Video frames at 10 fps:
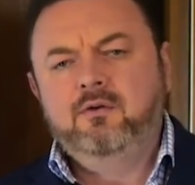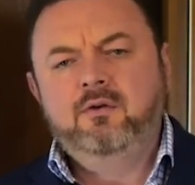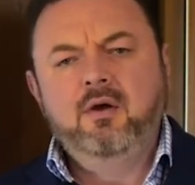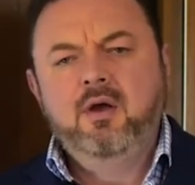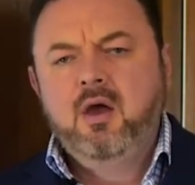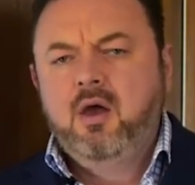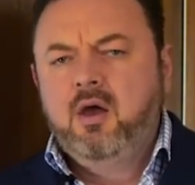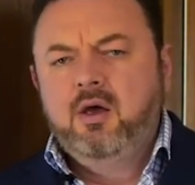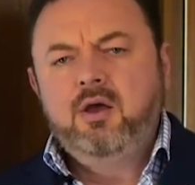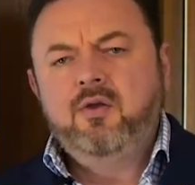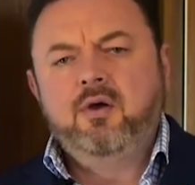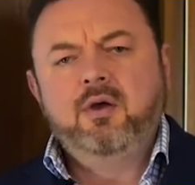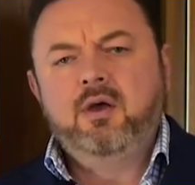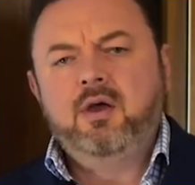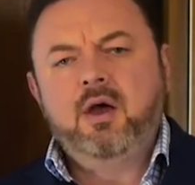So, you
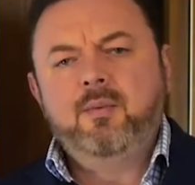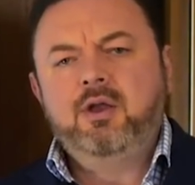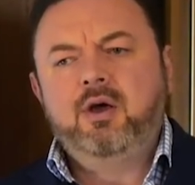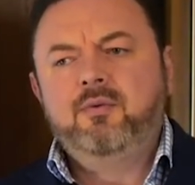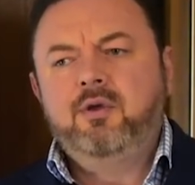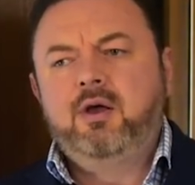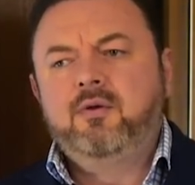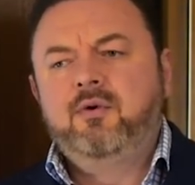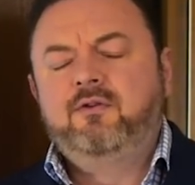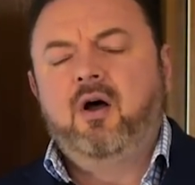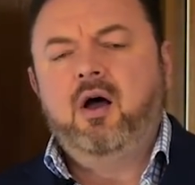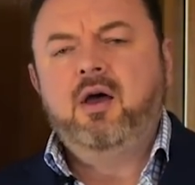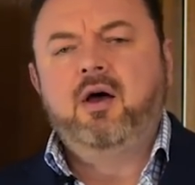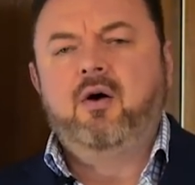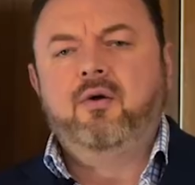can
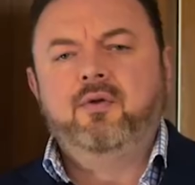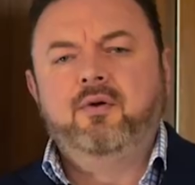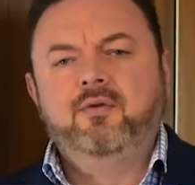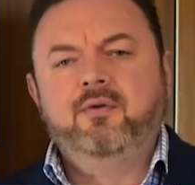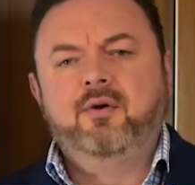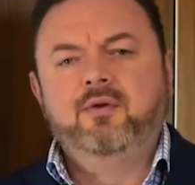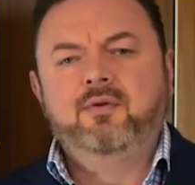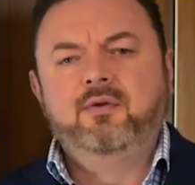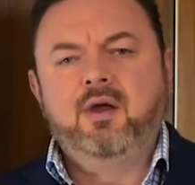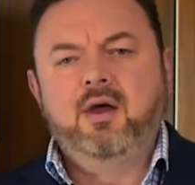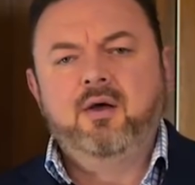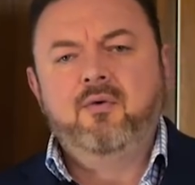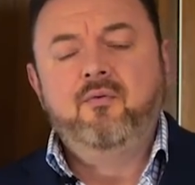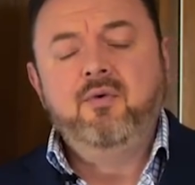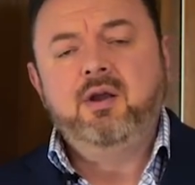retire
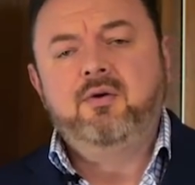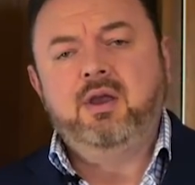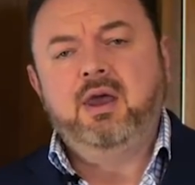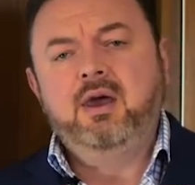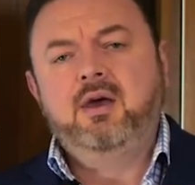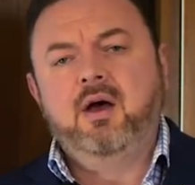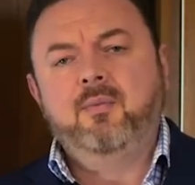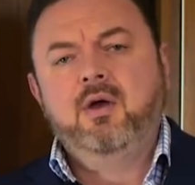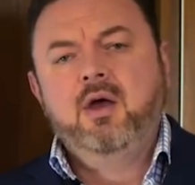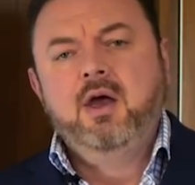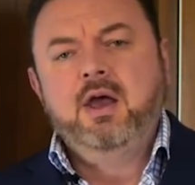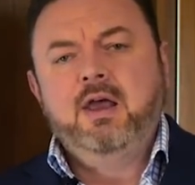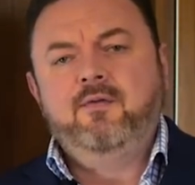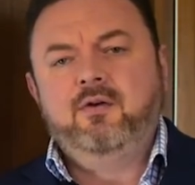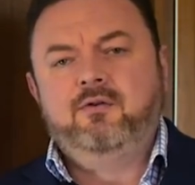on really good income
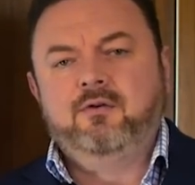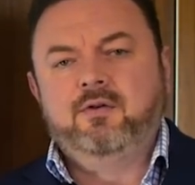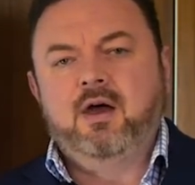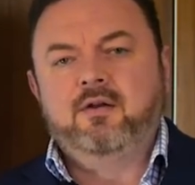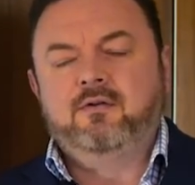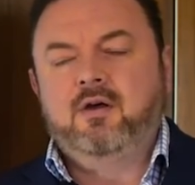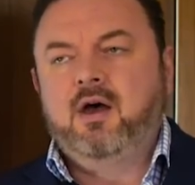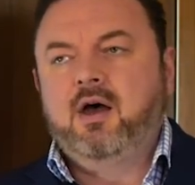if you do that.